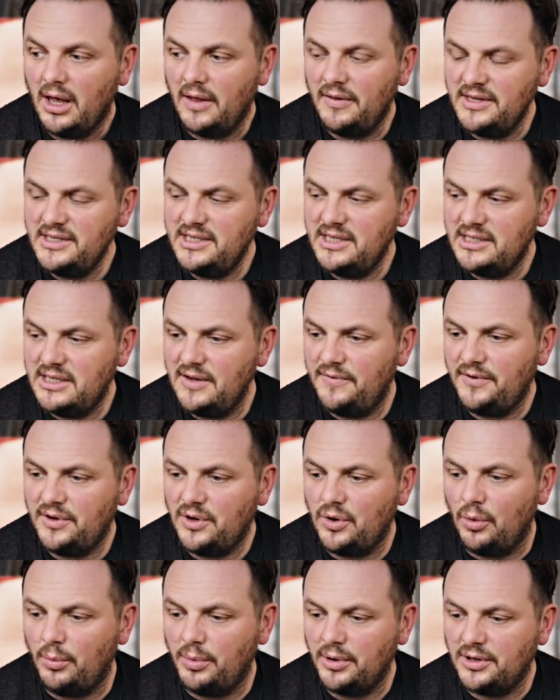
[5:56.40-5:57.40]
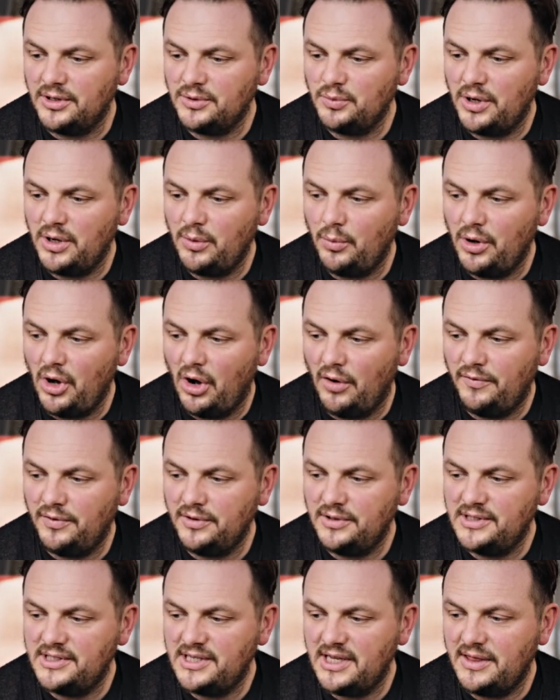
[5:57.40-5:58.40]
And this is difficult because we
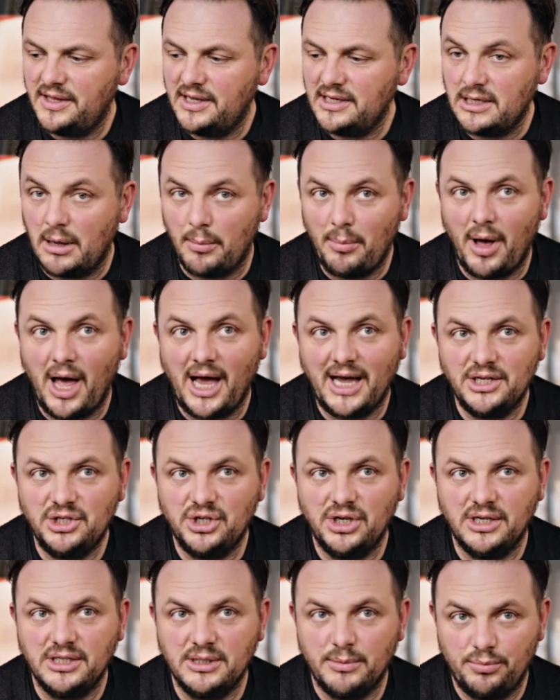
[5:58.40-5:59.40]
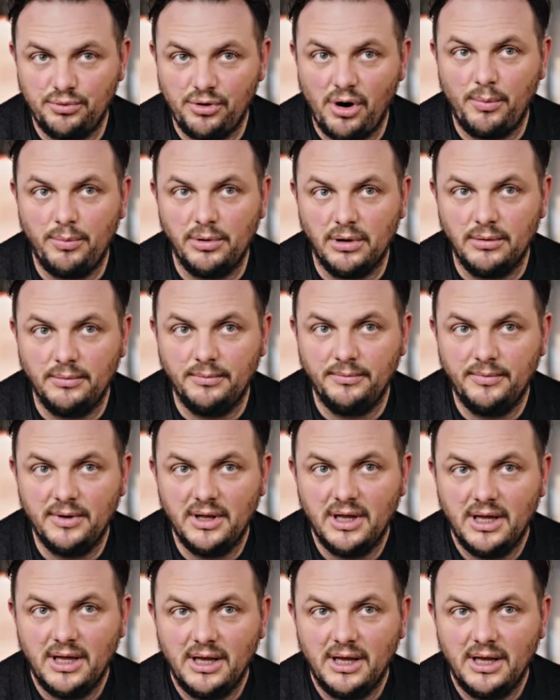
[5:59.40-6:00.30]
often see things like packaging as a problem.